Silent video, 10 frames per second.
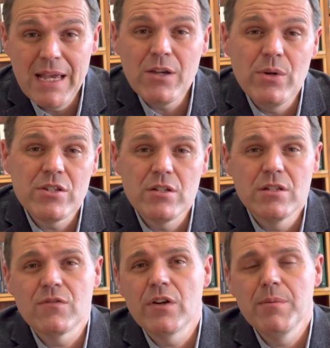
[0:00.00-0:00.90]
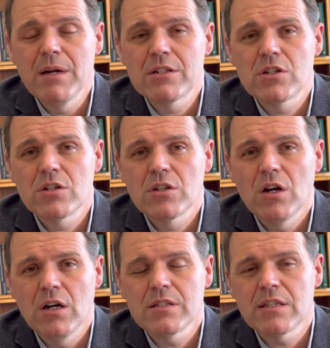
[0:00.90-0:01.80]
question is very much
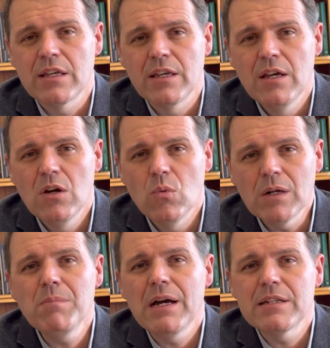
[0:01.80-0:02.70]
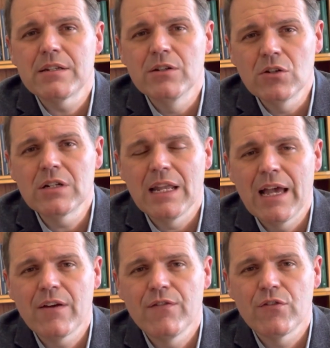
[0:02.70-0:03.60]
asking, what might it look
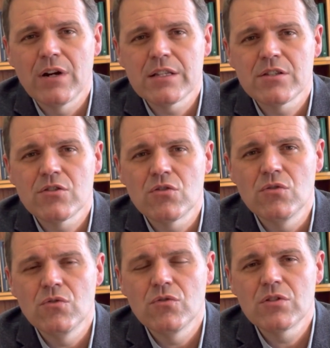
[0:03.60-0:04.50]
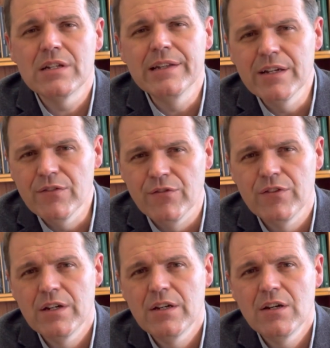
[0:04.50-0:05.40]
like for us to, to live
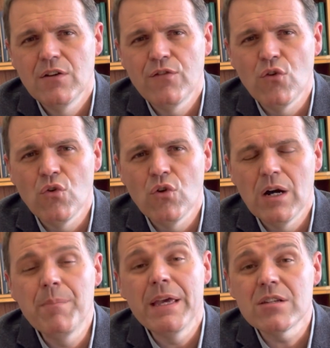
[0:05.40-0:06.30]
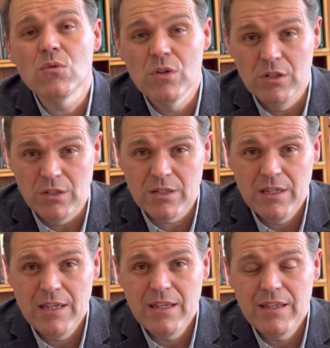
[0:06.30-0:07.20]
for a better world
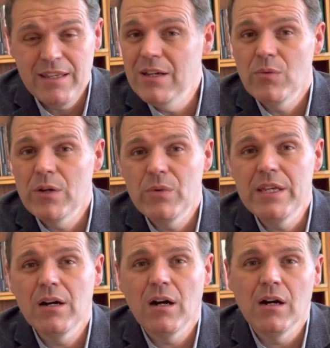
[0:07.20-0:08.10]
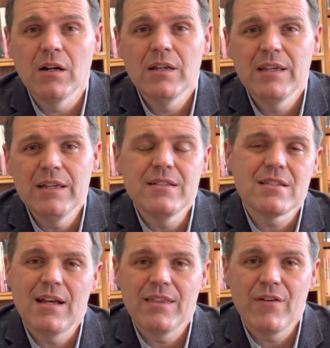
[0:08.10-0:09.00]
here where we are in
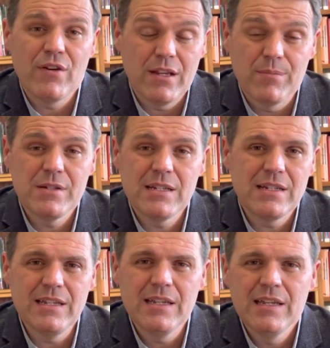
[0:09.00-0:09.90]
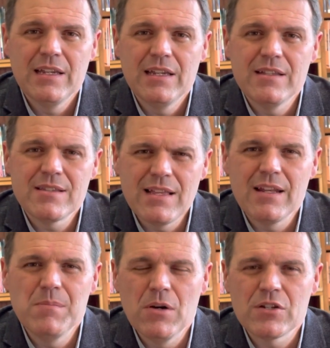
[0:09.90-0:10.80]
South Africa, particularly in
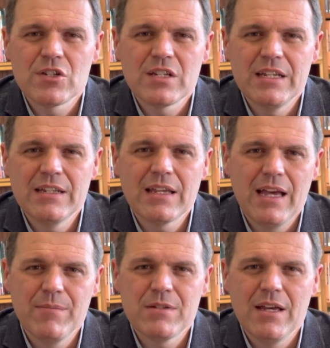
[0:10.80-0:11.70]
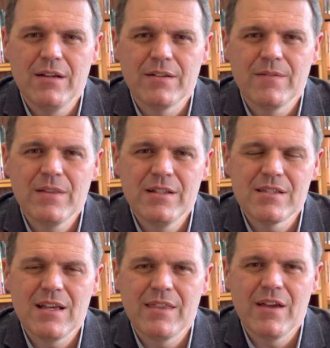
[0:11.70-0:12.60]
Stellenbosch, in Cape Town, in
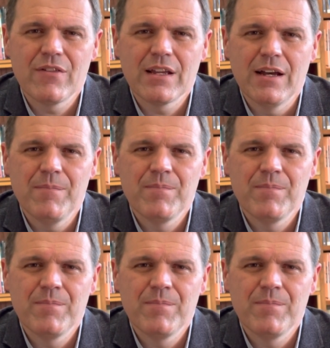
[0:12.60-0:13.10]
South Africa?